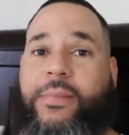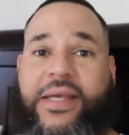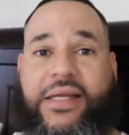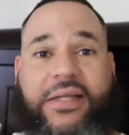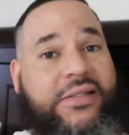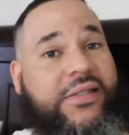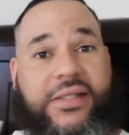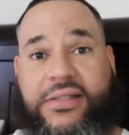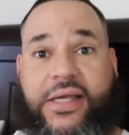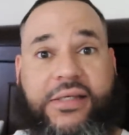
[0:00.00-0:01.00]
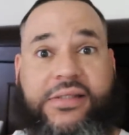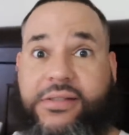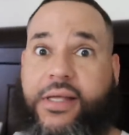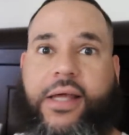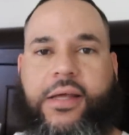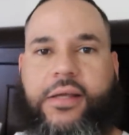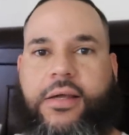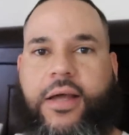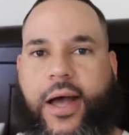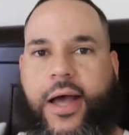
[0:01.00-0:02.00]
I'm getting Lycette's ass today,
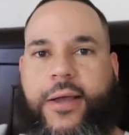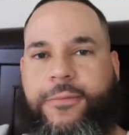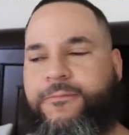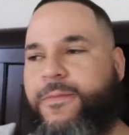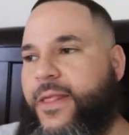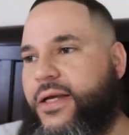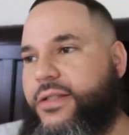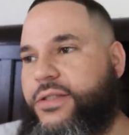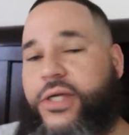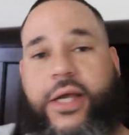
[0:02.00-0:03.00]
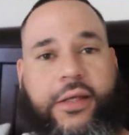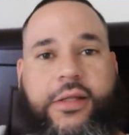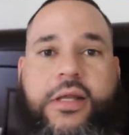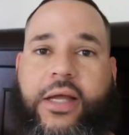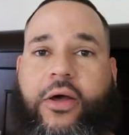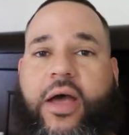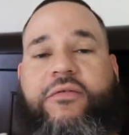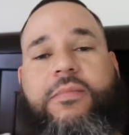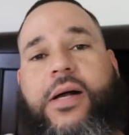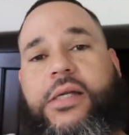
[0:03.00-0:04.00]
alright? Check it. Now,
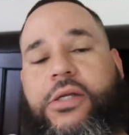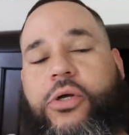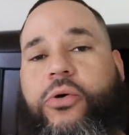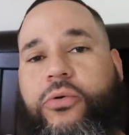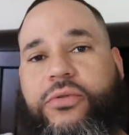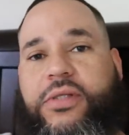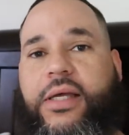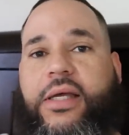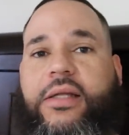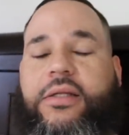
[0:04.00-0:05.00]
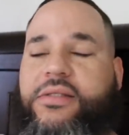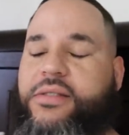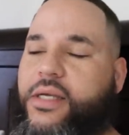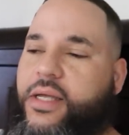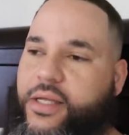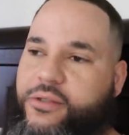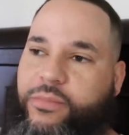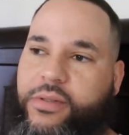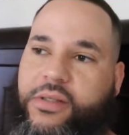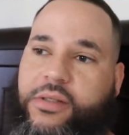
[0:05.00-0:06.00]
everybody knows that Lycette has
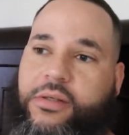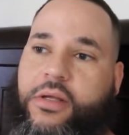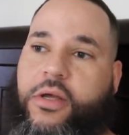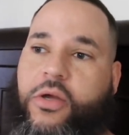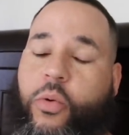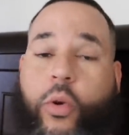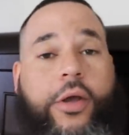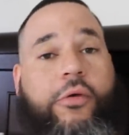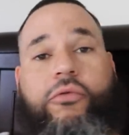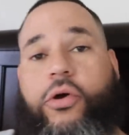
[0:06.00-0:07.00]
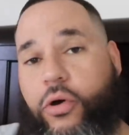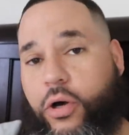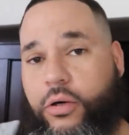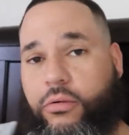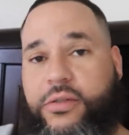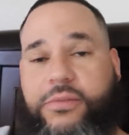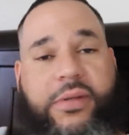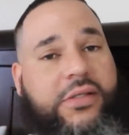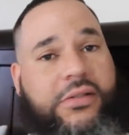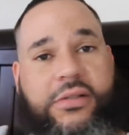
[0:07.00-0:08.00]
been working real hard on this
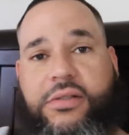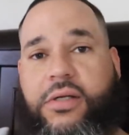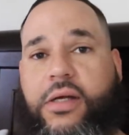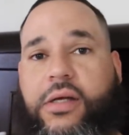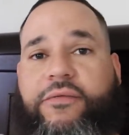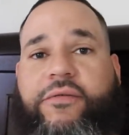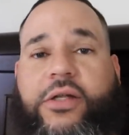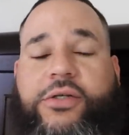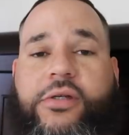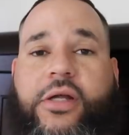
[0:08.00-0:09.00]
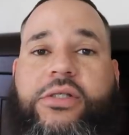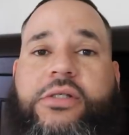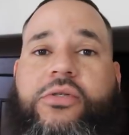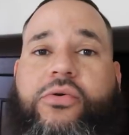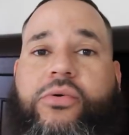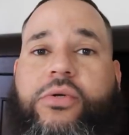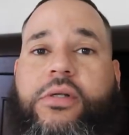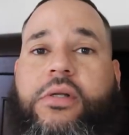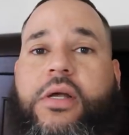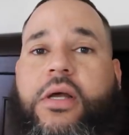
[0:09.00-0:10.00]
business uh, venture that she's
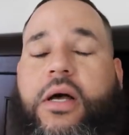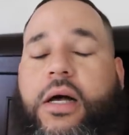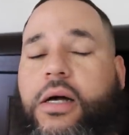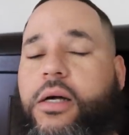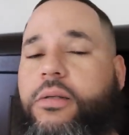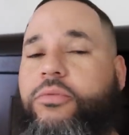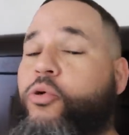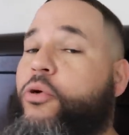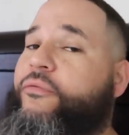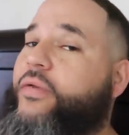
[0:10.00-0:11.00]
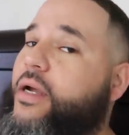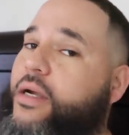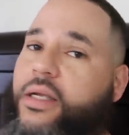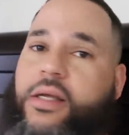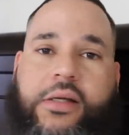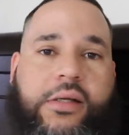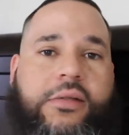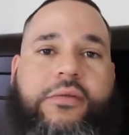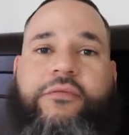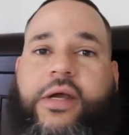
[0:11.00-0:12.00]
doing. Um, doing very
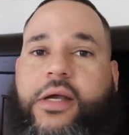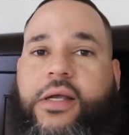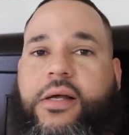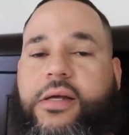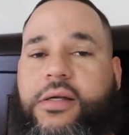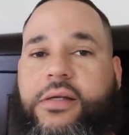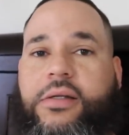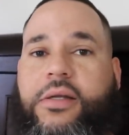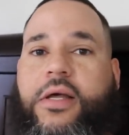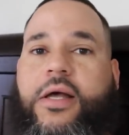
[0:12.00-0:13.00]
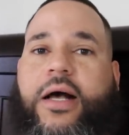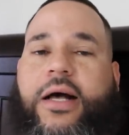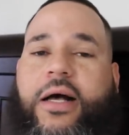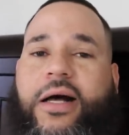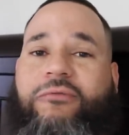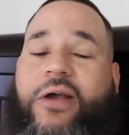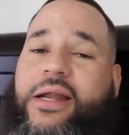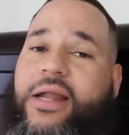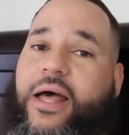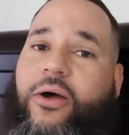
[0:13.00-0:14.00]
good, very good. Uh,
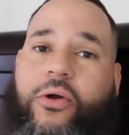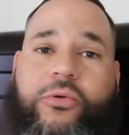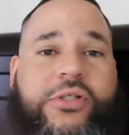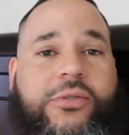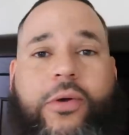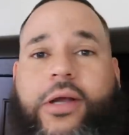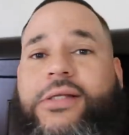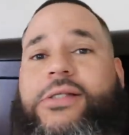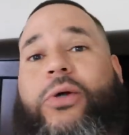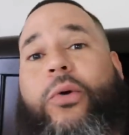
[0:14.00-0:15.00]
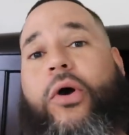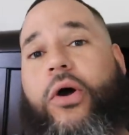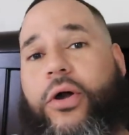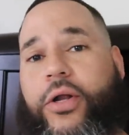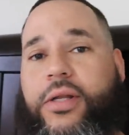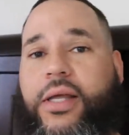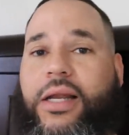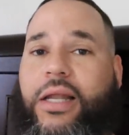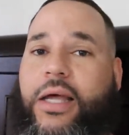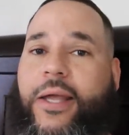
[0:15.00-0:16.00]
right now, though, she's working so hard
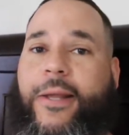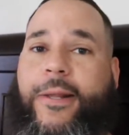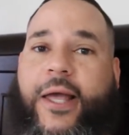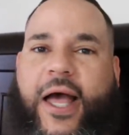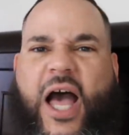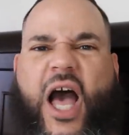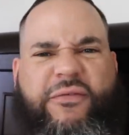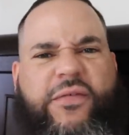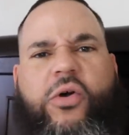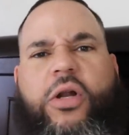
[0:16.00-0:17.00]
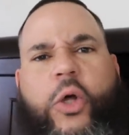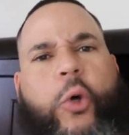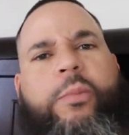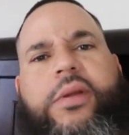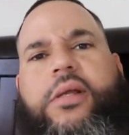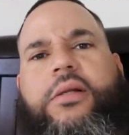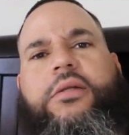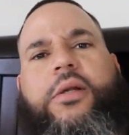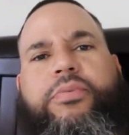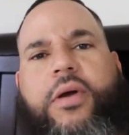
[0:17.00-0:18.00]
that, like, I feel a little
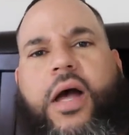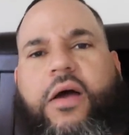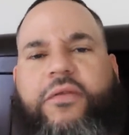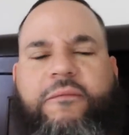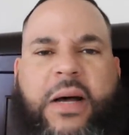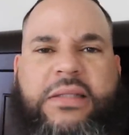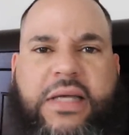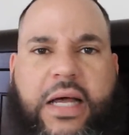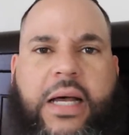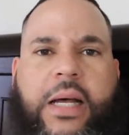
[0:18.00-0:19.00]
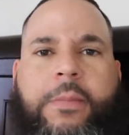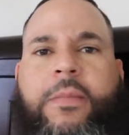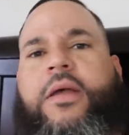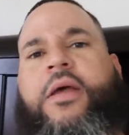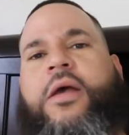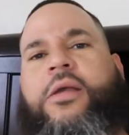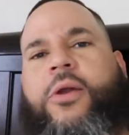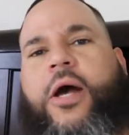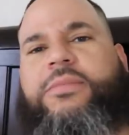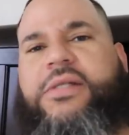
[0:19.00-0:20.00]
bit deprived of my time. You
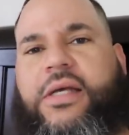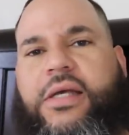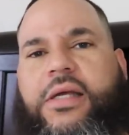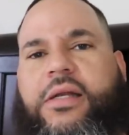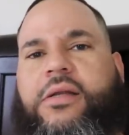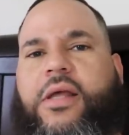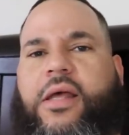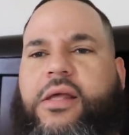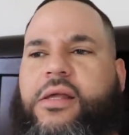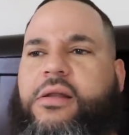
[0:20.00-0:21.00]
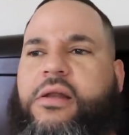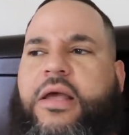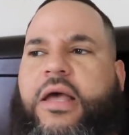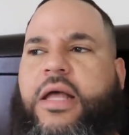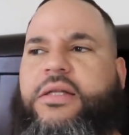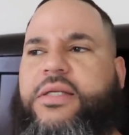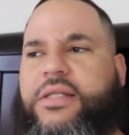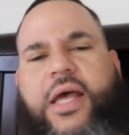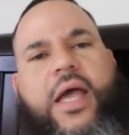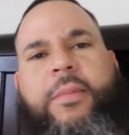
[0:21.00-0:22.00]
know what I'm saying? And
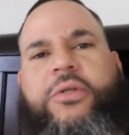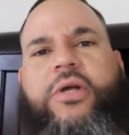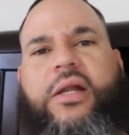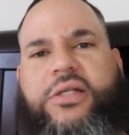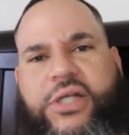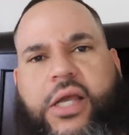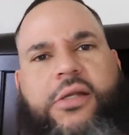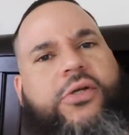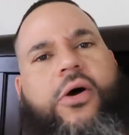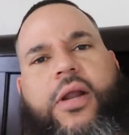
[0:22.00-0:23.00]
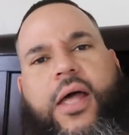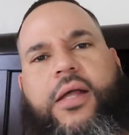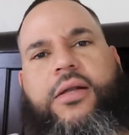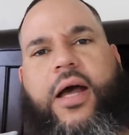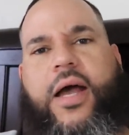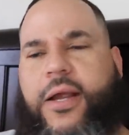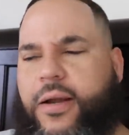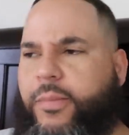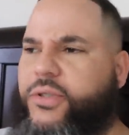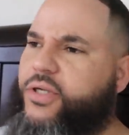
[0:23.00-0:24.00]
Today, I'm gonna try to change all that, all right?
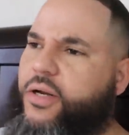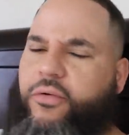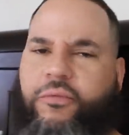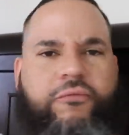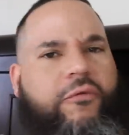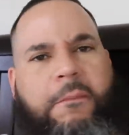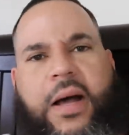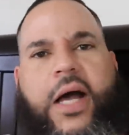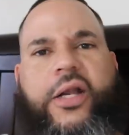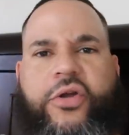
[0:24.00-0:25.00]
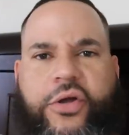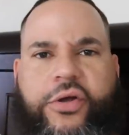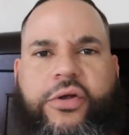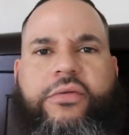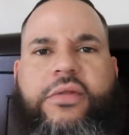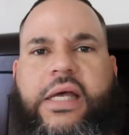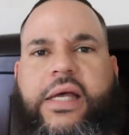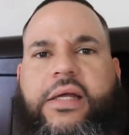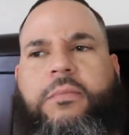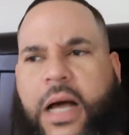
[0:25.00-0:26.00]
I'm gonna try to remind her
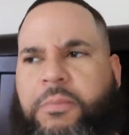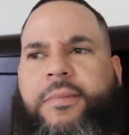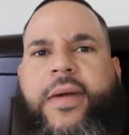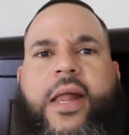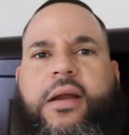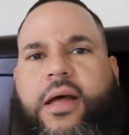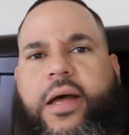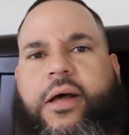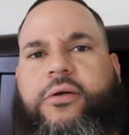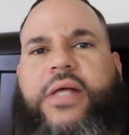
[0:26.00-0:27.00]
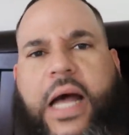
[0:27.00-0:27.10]
that I'm the man of the house.